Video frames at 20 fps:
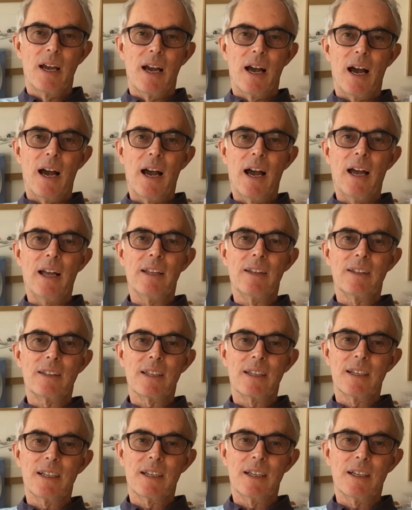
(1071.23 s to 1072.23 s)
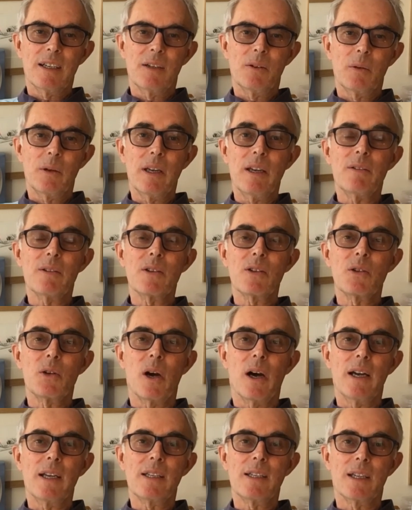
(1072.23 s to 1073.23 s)
And we even
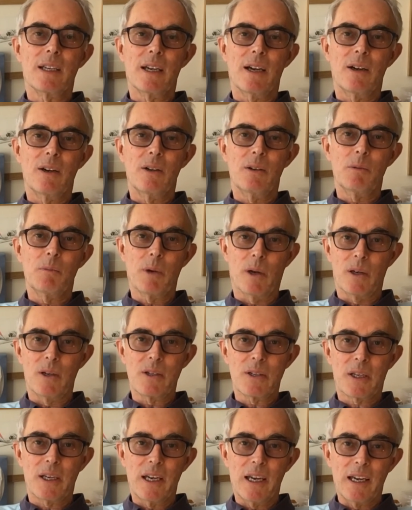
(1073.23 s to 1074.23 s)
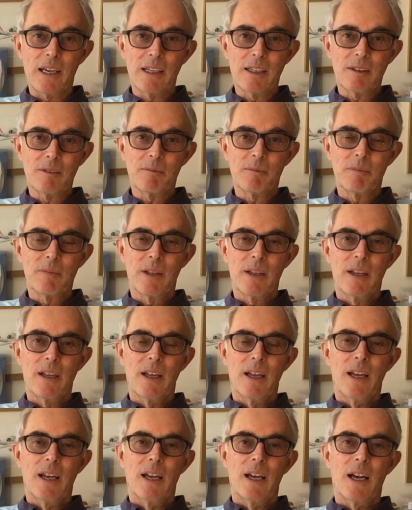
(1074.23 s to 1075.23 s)
tried to go monoskiing,
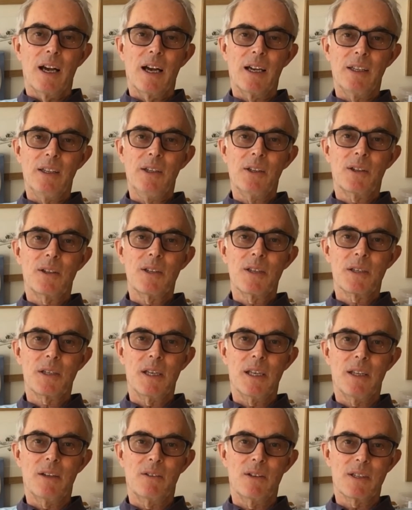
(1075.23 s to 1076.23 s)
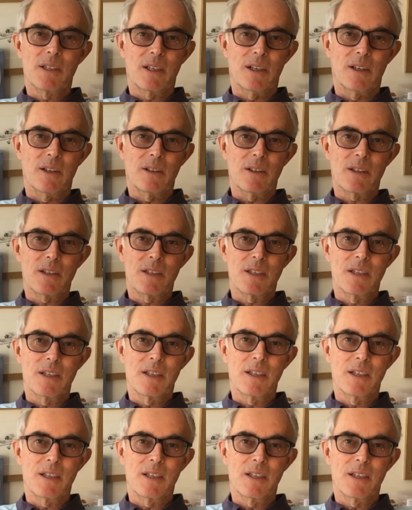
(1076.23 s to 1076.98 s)
and you can see the results.